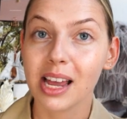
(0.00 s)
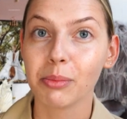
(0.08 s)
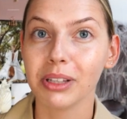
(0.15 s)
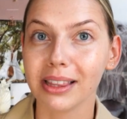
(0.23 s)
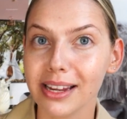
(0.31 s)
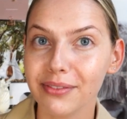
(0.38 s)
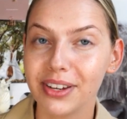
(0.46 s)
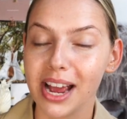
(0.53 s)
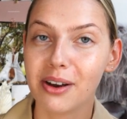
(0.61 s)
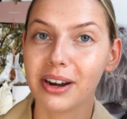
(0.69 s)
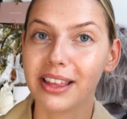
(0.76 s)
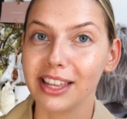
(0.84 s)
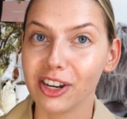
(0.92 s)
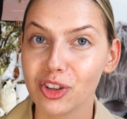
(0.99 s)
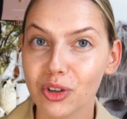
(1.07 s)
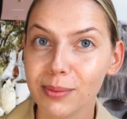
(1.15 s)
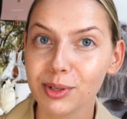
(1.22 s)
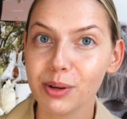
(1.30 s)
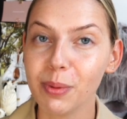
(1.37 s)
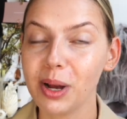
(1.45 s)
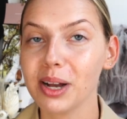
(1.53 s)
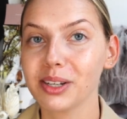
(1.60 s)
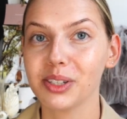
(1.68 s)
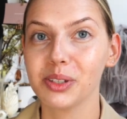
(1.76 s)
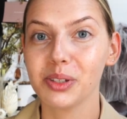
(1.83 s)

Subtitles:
I will leave down in the description box.